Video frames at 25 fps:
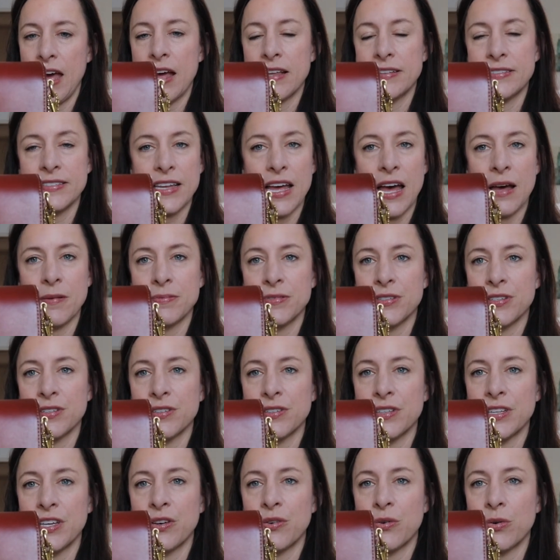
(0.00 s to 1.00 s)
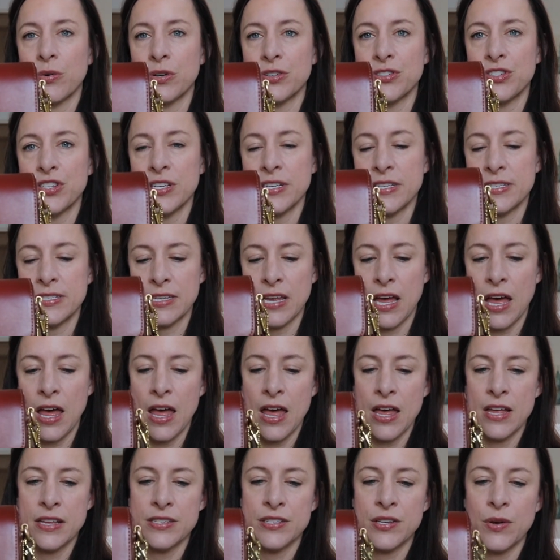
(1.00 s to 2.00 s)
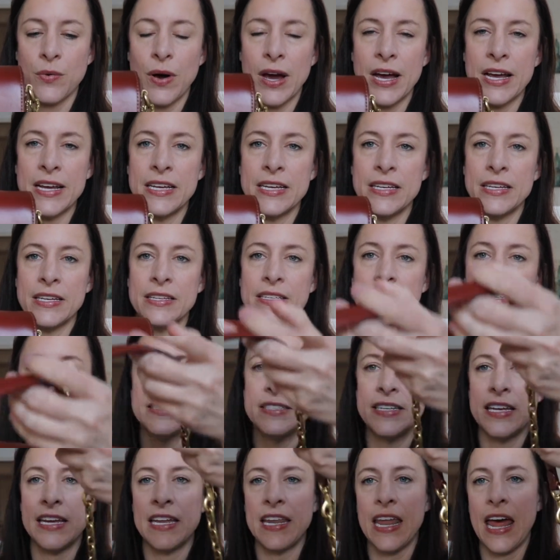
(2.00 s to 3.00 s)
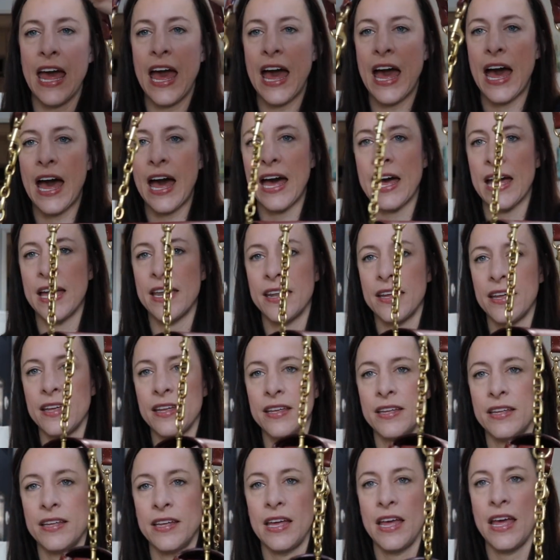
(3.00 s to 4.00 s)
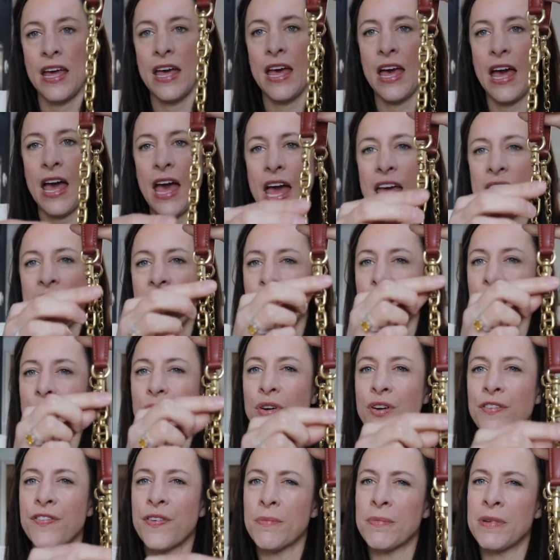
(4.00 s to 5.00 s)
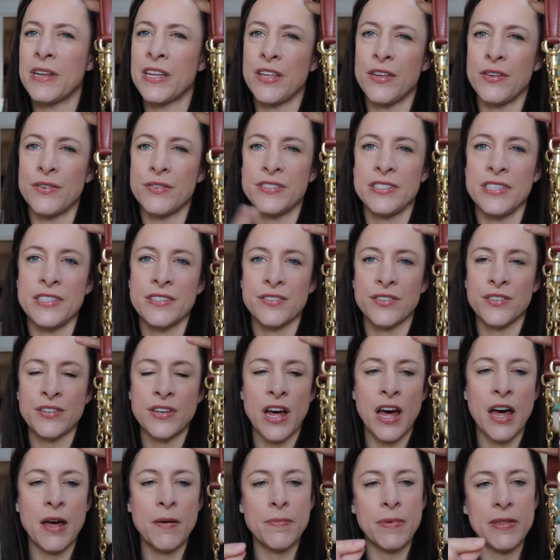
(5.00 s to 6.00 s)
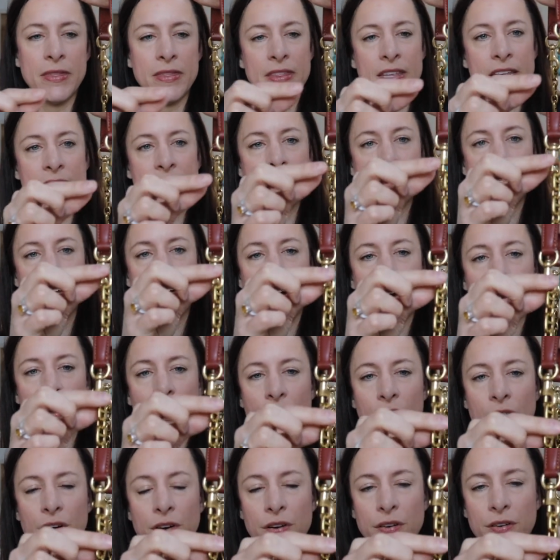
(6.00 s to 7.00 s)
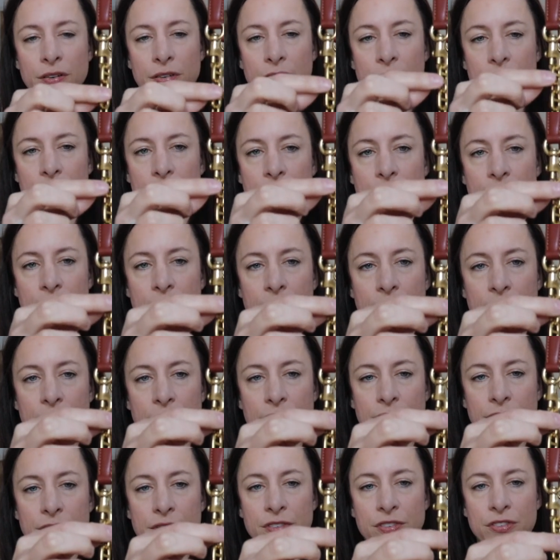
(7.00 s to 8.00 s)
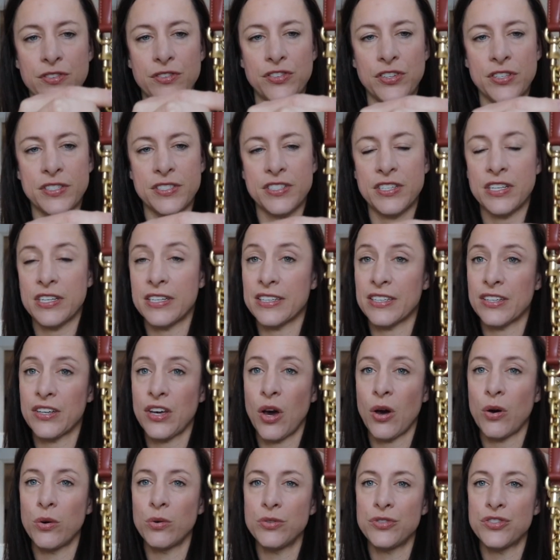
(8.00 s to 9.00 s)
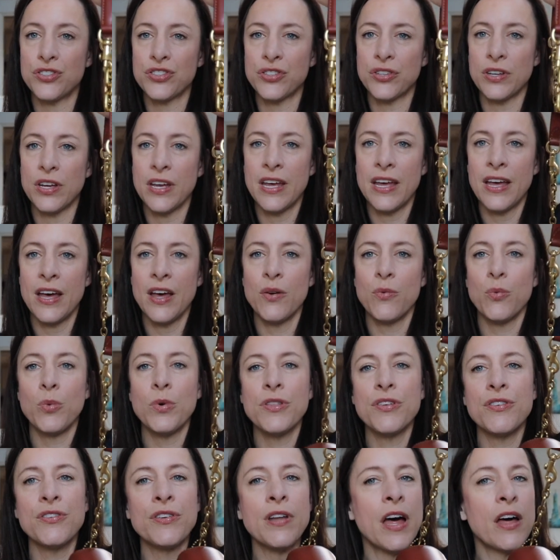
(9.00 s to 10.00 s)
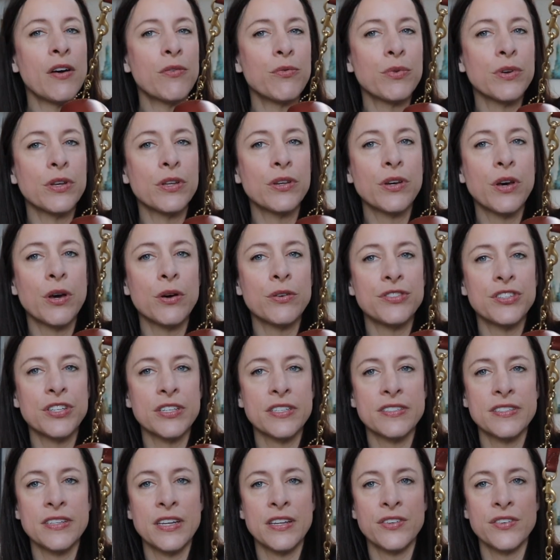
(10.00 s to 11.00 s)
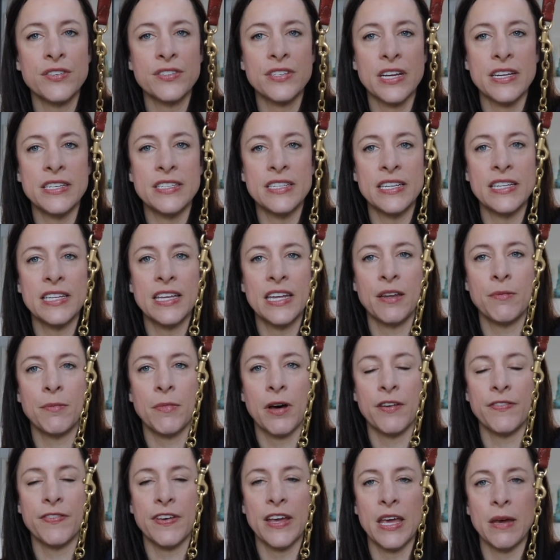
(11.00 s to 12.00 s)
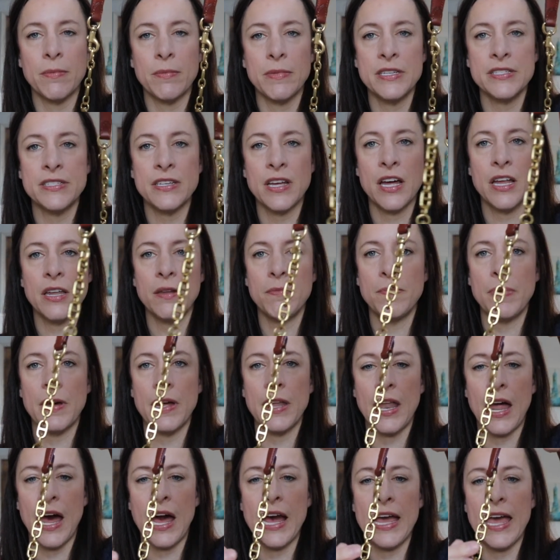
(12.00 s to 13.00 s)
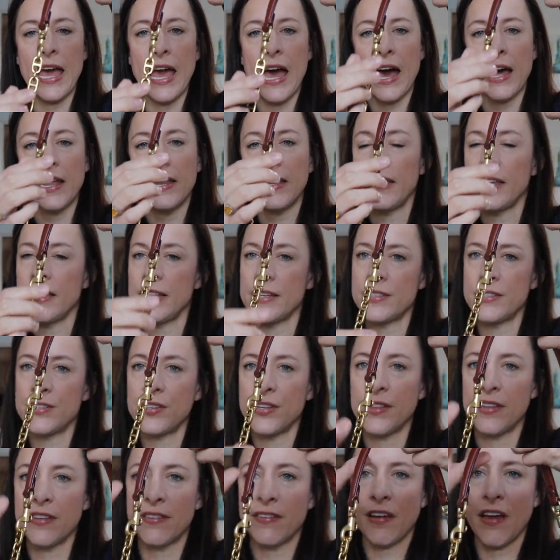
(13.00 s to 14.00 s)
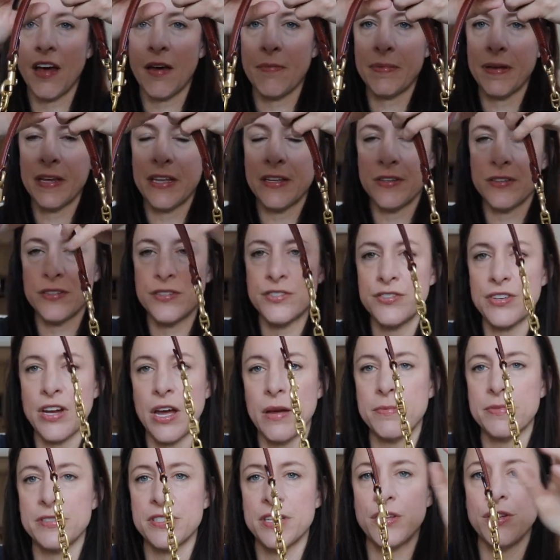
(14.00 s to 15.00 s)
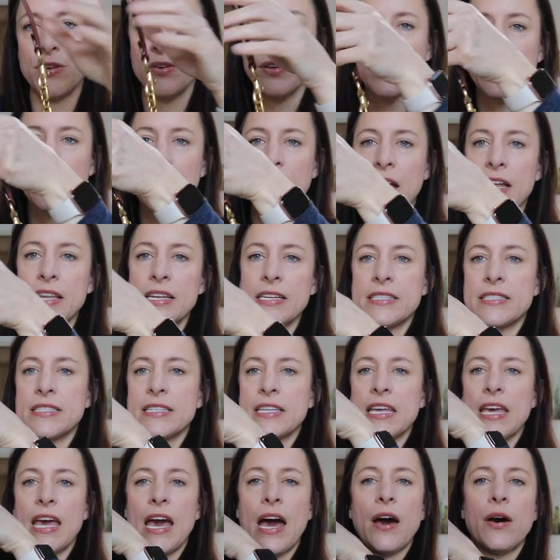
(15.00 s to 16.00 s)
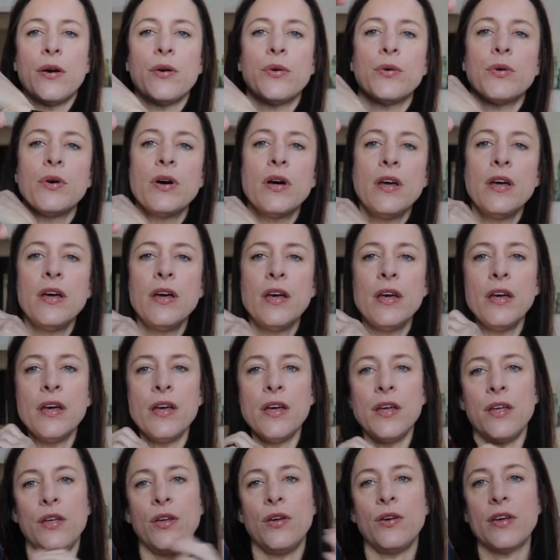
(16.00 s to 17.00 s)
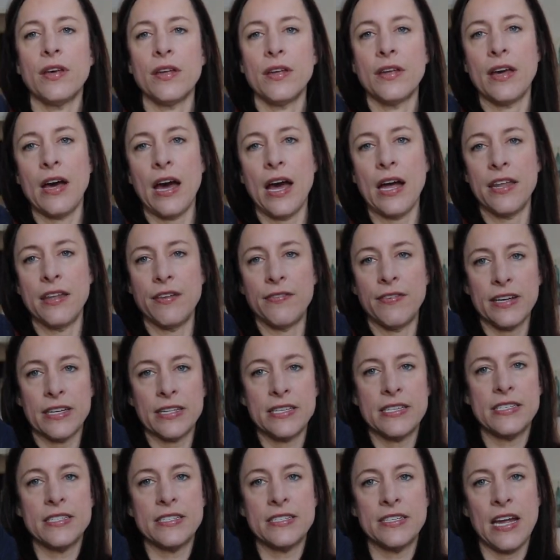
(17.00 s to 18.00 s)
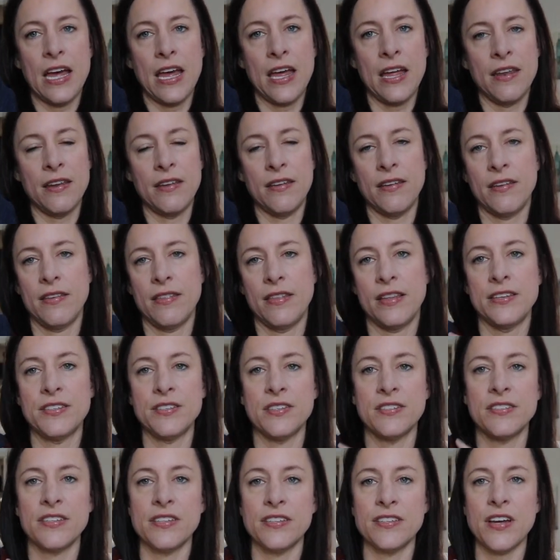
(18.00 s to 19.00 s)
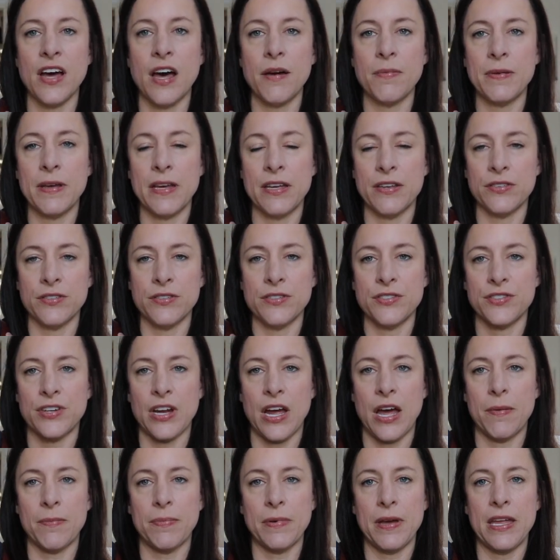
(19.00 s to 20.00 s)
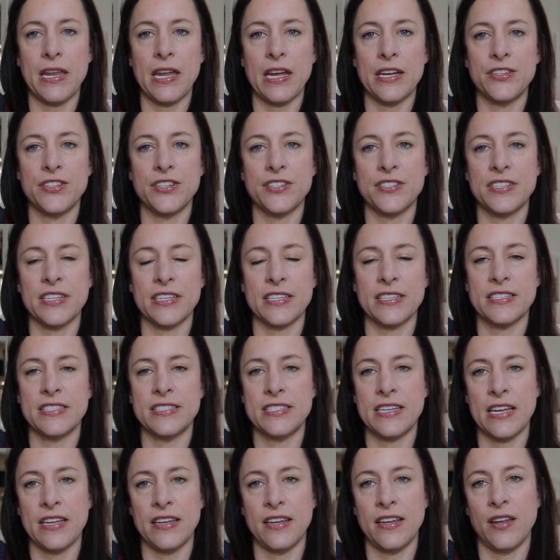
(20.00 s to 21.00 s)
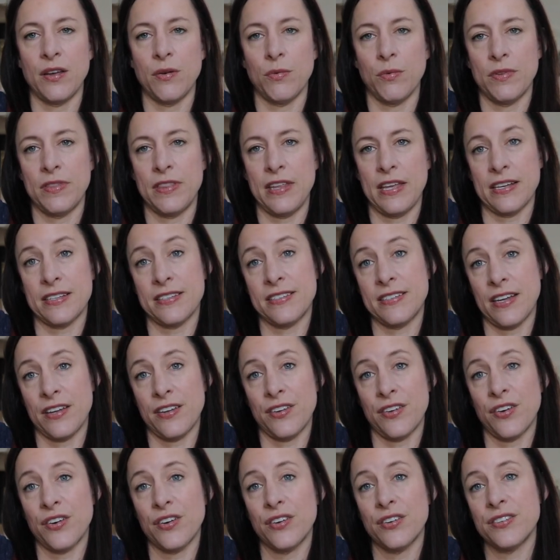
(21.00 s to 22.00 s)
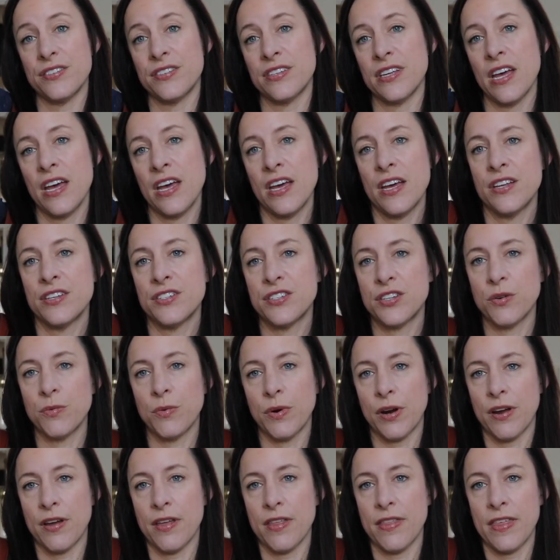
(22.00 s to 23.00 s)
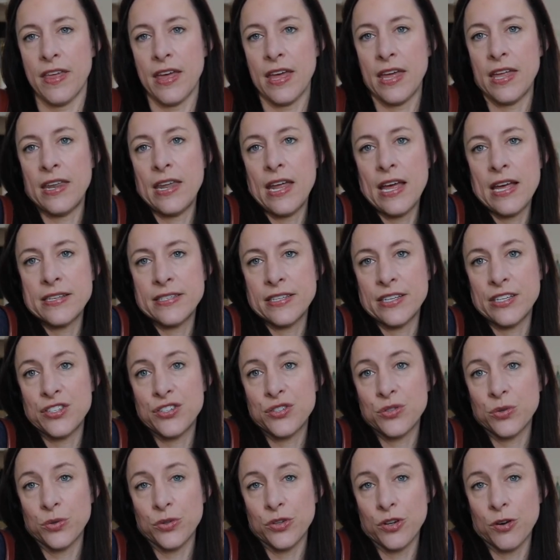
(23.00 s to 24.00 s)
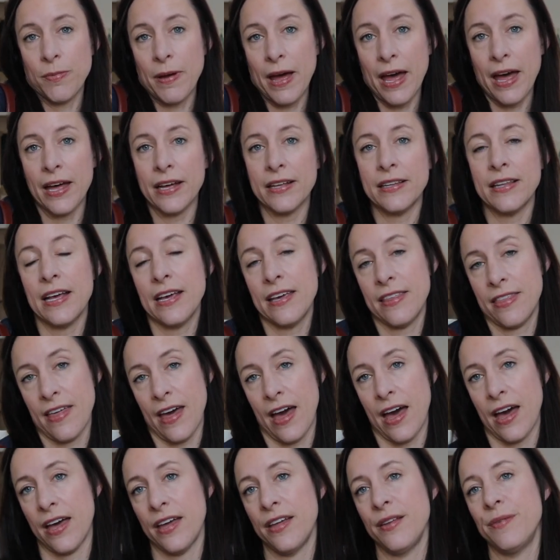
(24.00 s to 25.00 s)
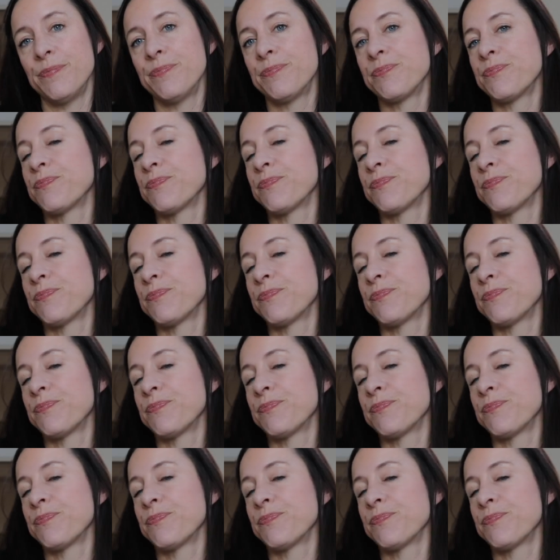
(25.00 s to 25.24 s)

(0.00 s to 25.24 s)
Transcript: it's absolutely gorgeous. So I did add, and I don't know if I'm going to use these or not, but these are just Coach. Well, they're not real Coach extenders. I did get them off Amazon, but I added it to the top handle strap so you can kind of see how you can kind of extend. This is the top handle strap, and I just extended it with the extenders to wear it then as a shoulder bag like that.